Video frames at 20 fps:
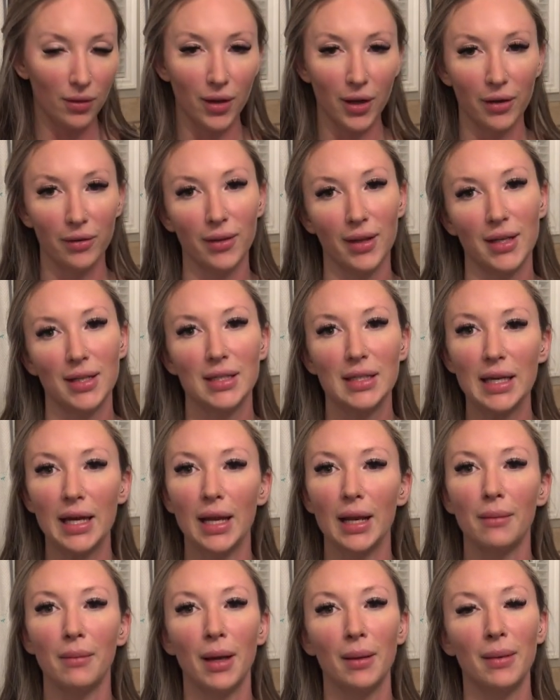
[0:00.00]
there they
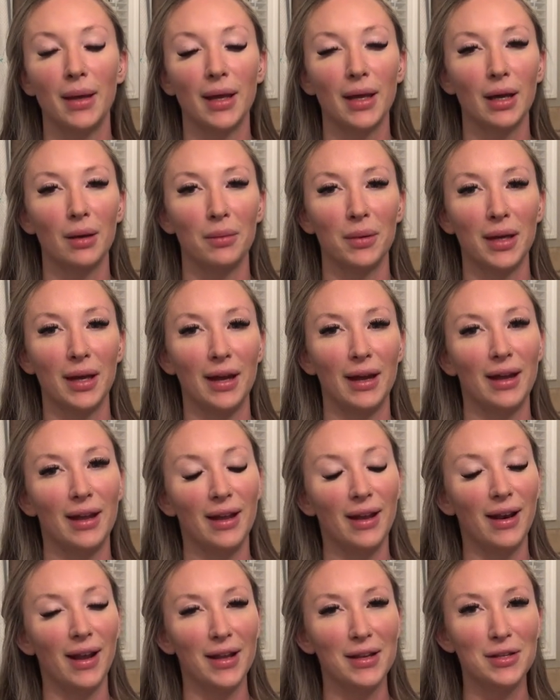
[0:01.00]
sit in my makeup kit
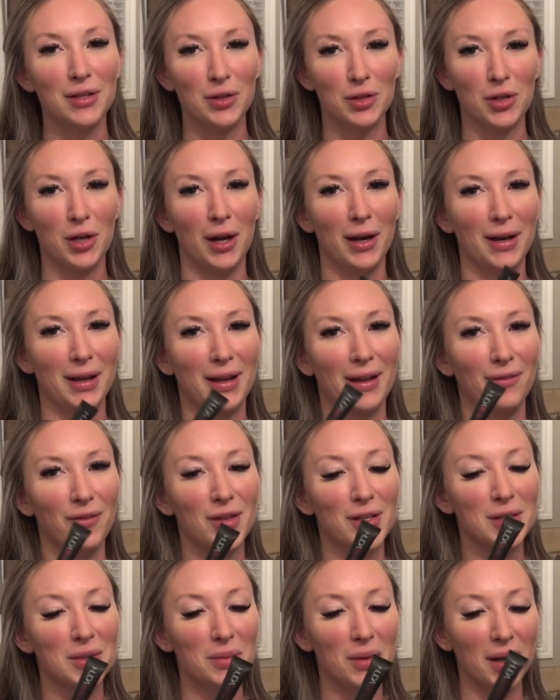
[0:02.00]
and I do try to give
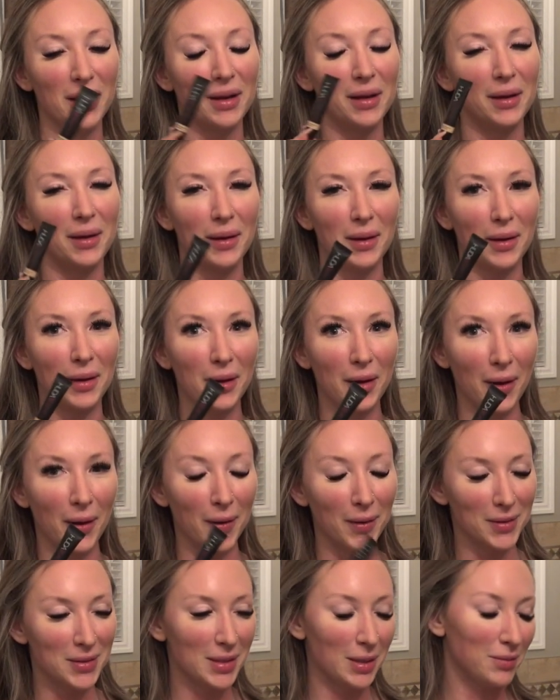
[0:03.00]
this one a
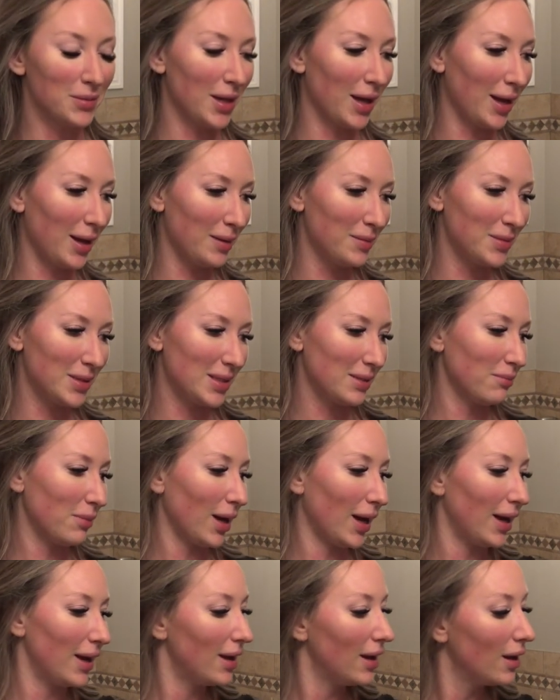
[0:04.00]
go sometimes
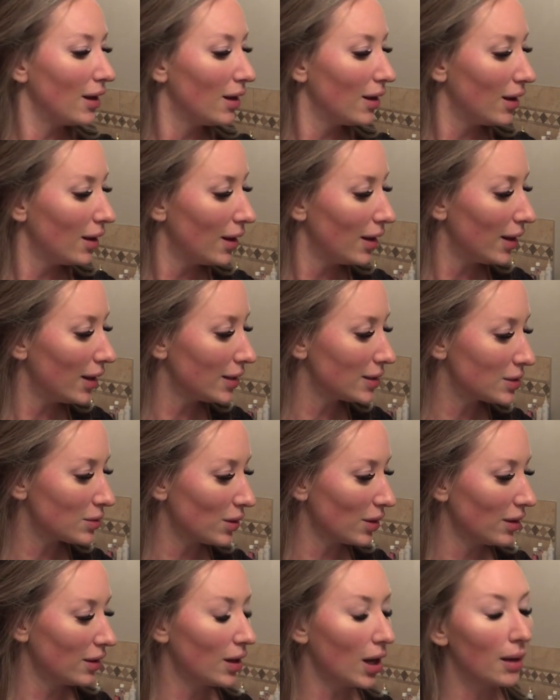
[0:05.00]
but it's
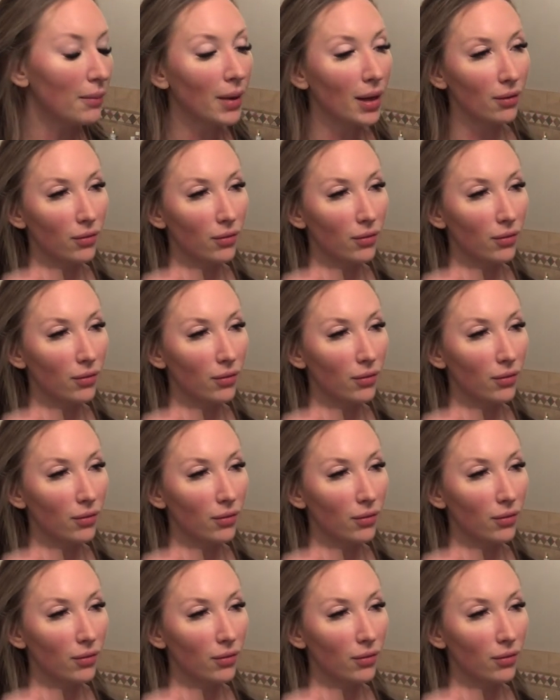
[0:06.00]
really not